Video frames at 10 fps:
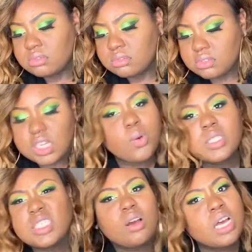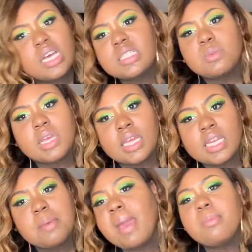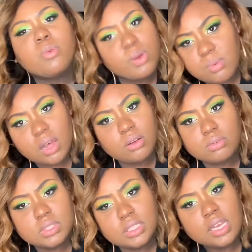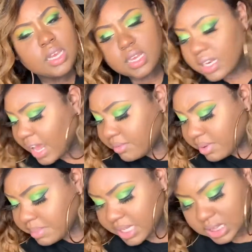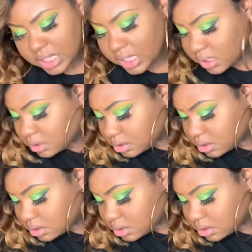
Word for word: Show us your husband. Then maybe we won't. That wouldn't be a thing.